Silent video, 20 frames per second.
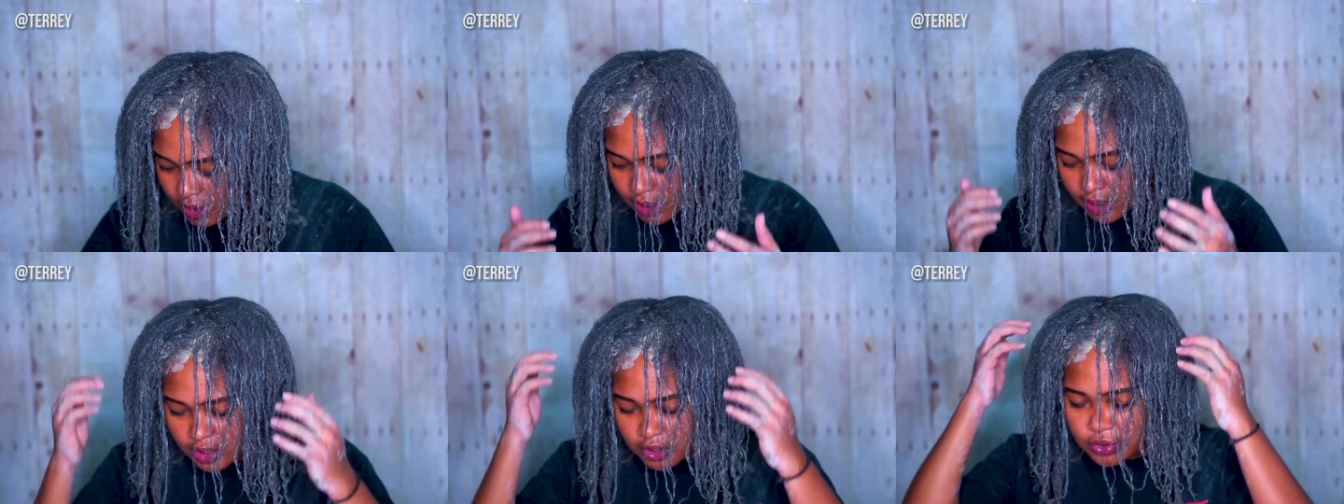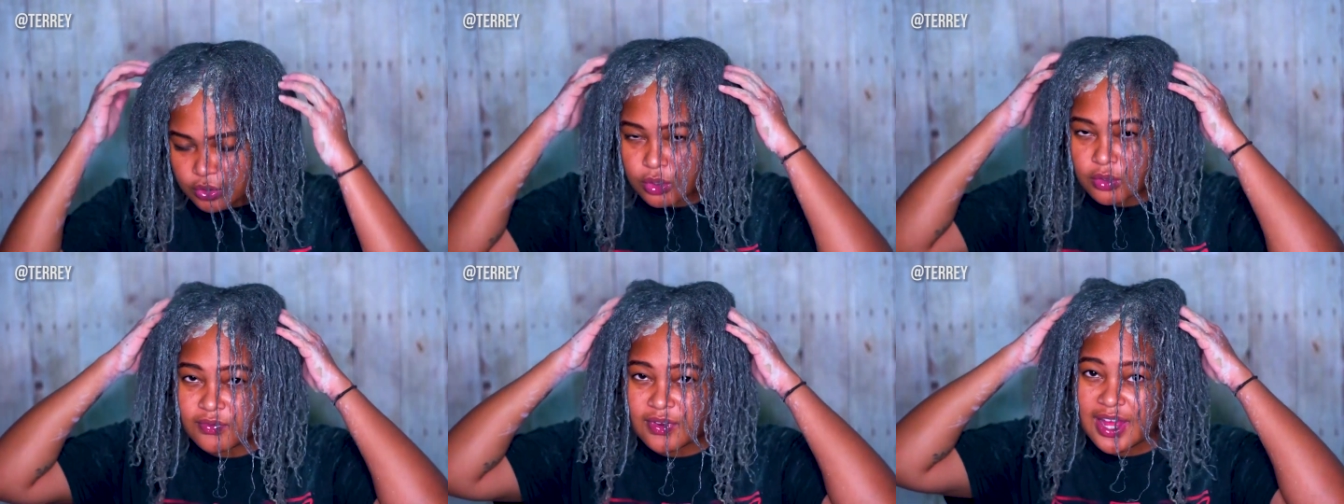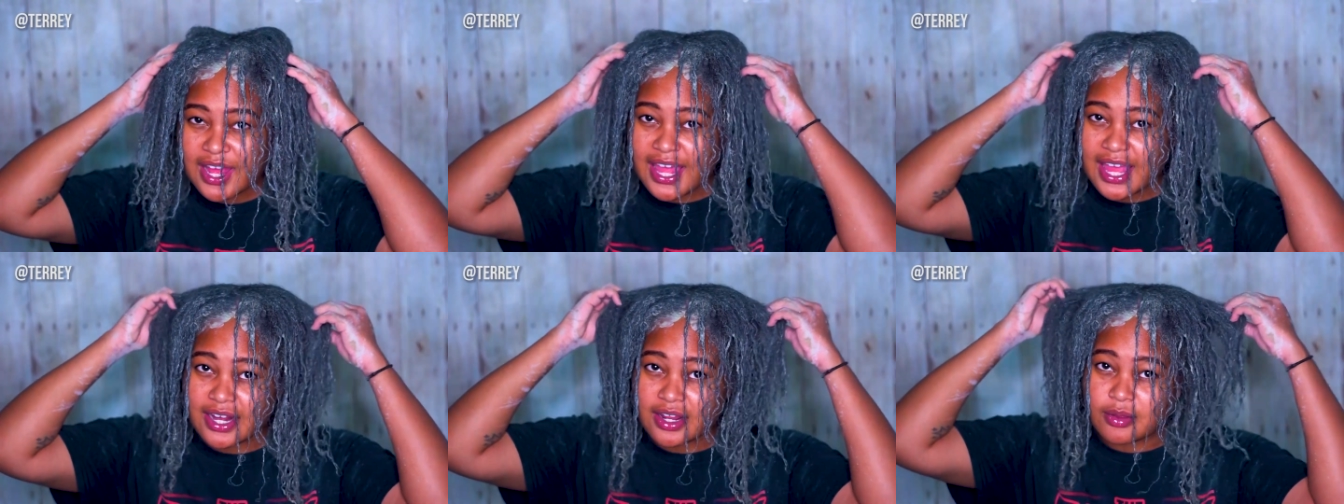I don't know if I
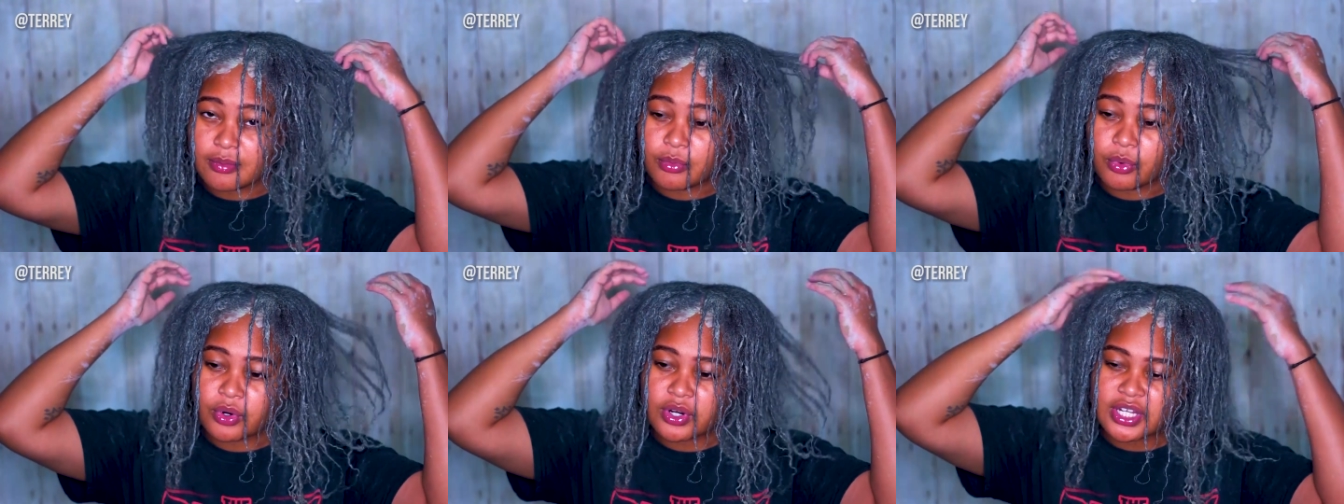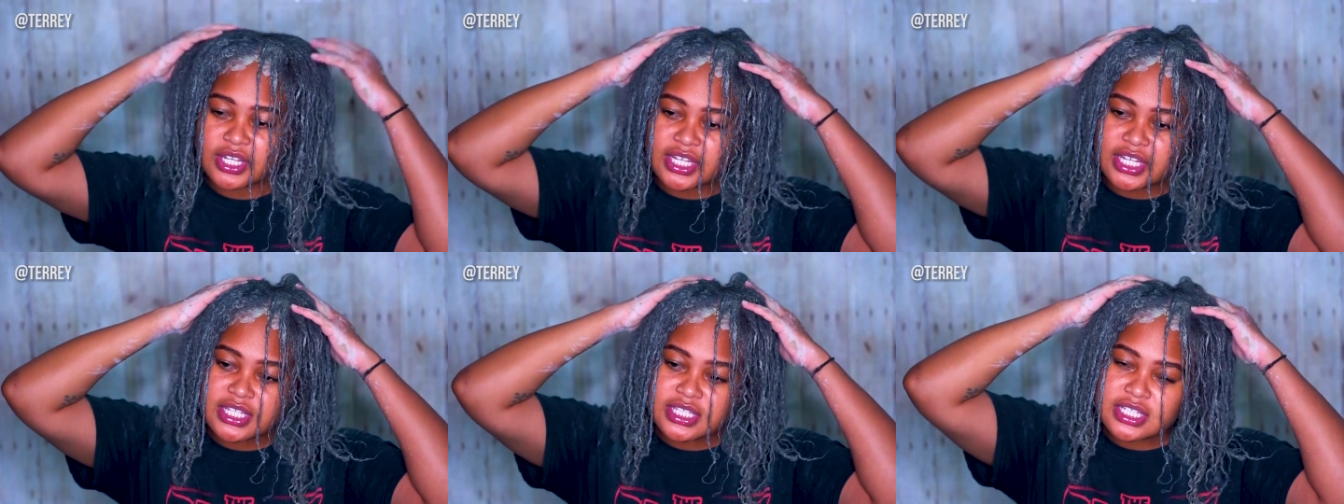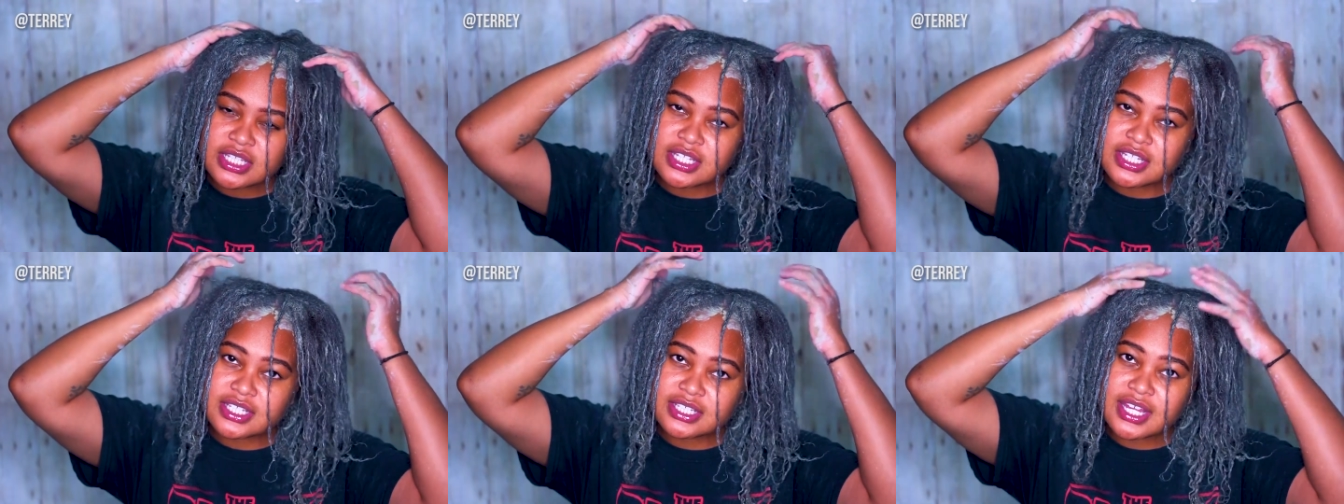added more heat to
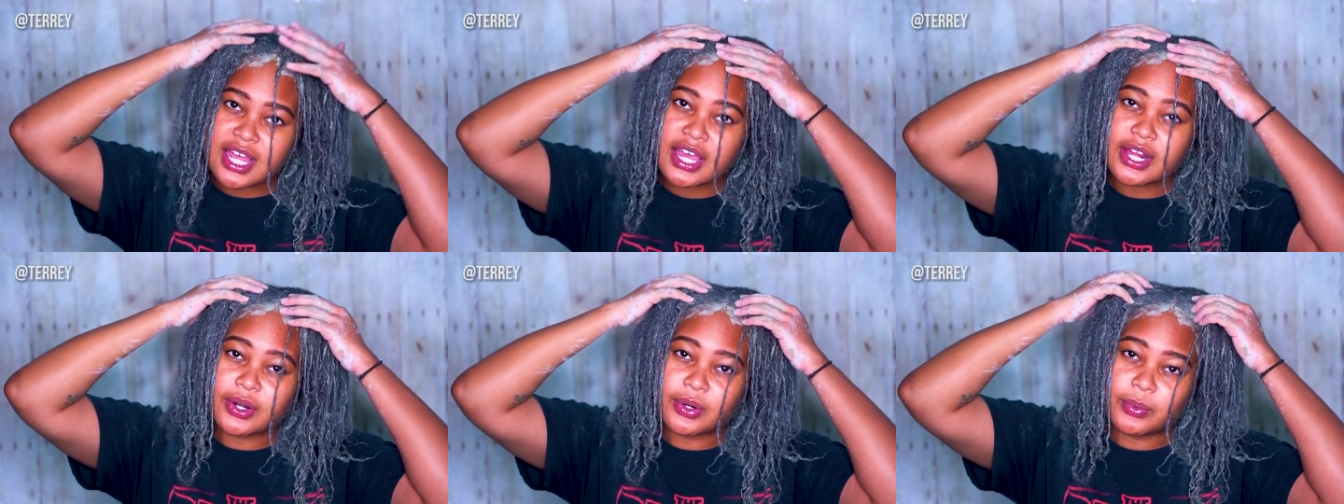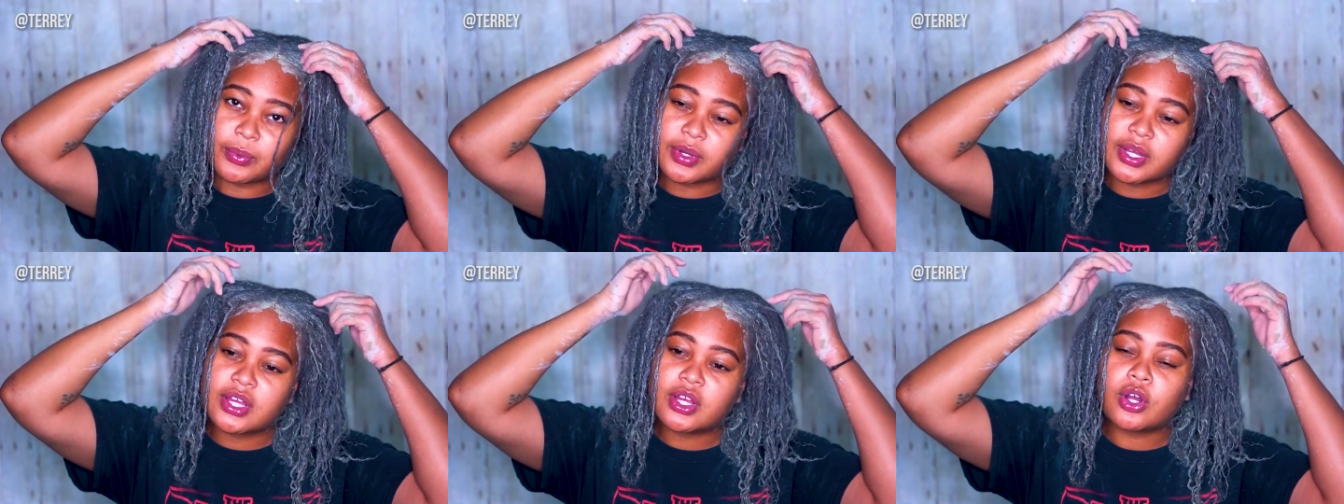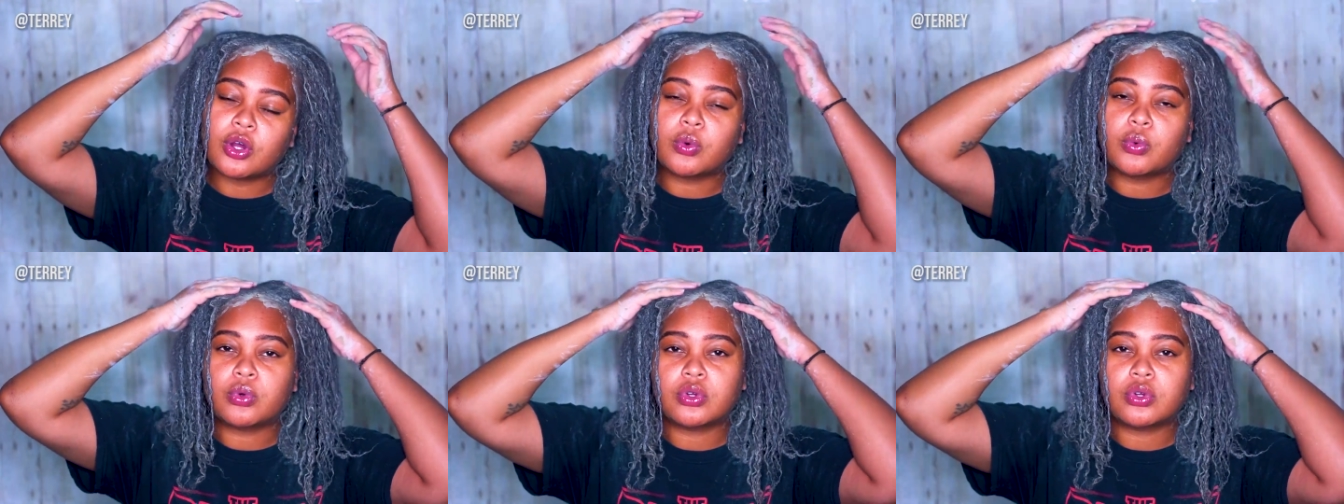this side or what,